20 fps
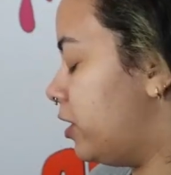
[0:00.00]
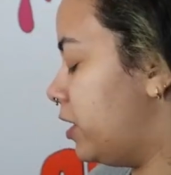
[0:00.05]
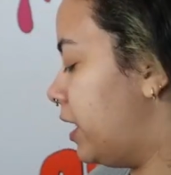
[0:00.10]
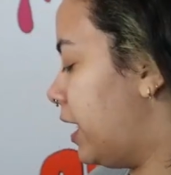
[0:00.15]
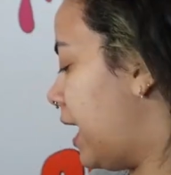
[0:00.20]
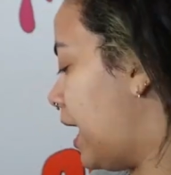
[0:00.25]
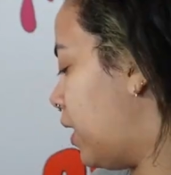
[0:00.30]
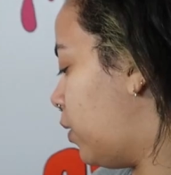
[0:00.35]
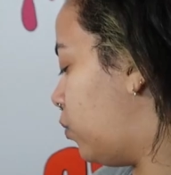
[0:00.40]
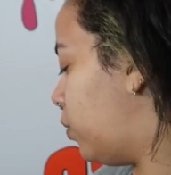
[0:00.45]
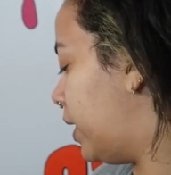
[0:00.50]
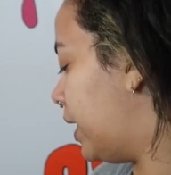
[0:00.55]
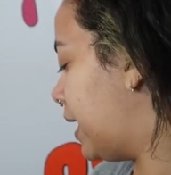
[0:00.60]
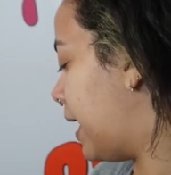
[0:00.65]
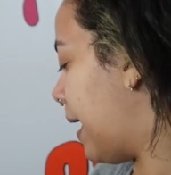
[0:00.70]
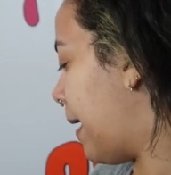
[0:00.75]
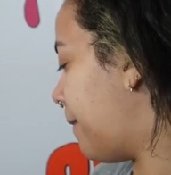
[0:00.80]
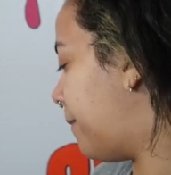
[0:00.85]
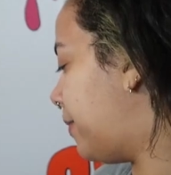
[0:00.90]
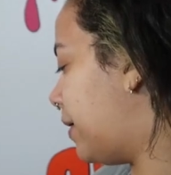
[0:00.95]
put a wig
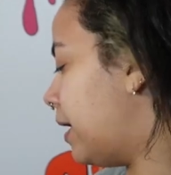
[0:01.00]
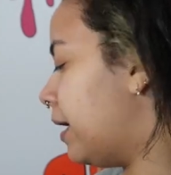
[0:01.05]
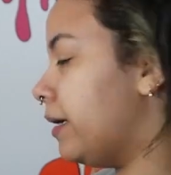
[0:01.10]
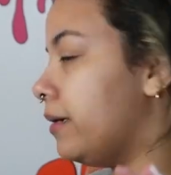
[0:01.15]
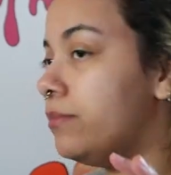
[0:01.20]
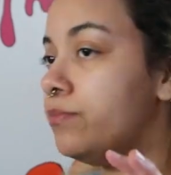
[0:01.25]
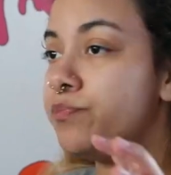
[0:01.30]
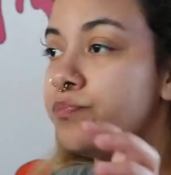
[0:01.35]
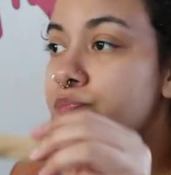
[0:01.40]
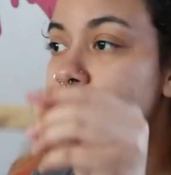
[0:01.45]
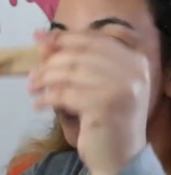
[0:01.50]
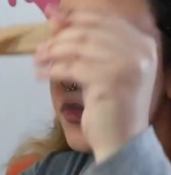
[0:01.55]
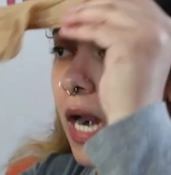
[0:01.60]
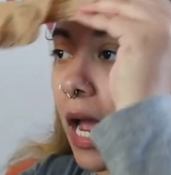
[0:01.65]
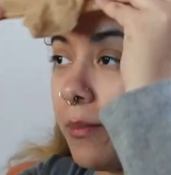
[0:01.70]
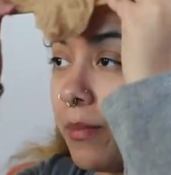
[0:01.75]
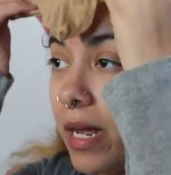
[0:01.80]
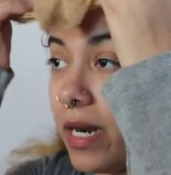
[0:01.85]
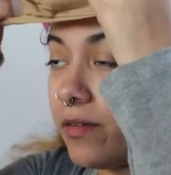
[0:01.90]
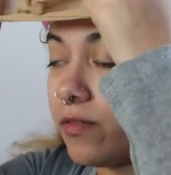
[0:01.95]
cap on.
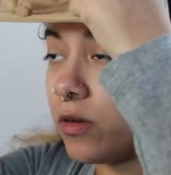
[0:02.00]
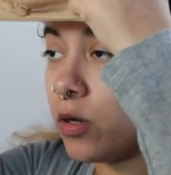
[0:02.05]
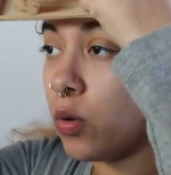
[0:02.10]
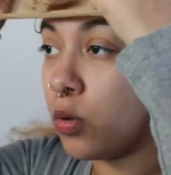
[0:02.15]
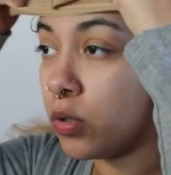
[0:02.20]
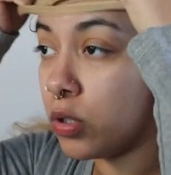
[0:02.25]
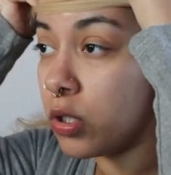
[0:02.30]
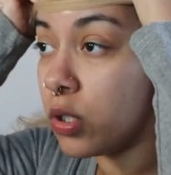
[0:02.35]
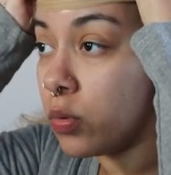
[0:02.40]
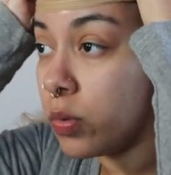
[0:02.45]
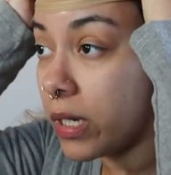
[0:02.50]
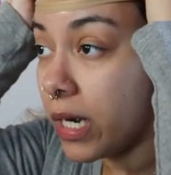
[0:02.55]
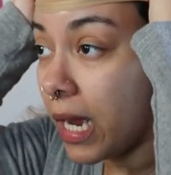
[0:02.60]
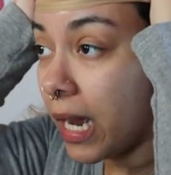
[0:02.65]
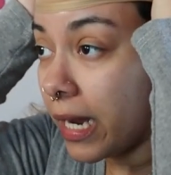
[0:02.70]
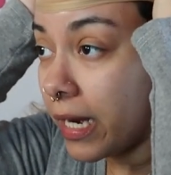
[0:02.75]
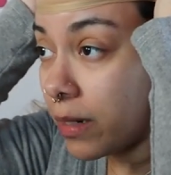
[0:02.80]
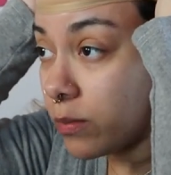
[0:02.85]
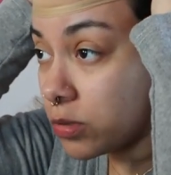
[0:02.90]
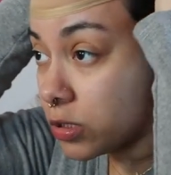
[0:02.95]
I'm not even gonna glue it
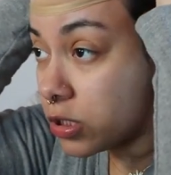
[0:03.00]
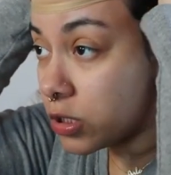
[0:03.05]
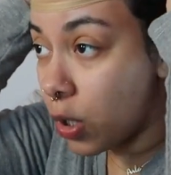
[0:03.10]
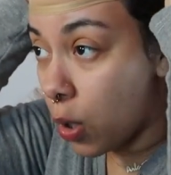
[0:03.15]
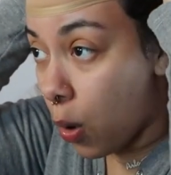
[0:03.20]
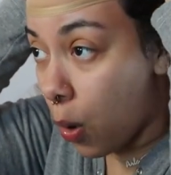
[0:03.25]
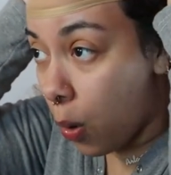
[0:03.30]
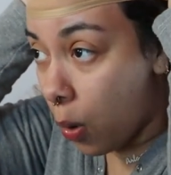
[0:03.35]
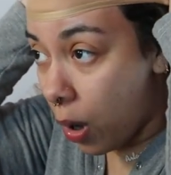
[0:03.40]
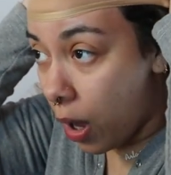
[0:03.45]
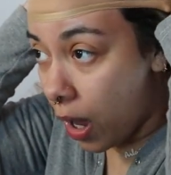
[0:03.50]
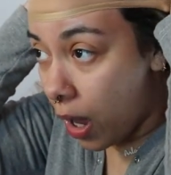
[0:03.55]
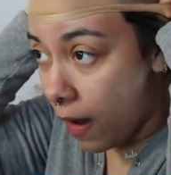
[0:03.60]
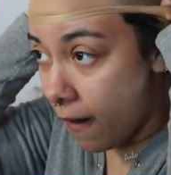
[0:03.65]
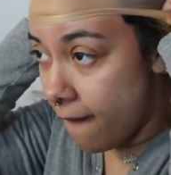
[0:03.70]
on, I'm just gonna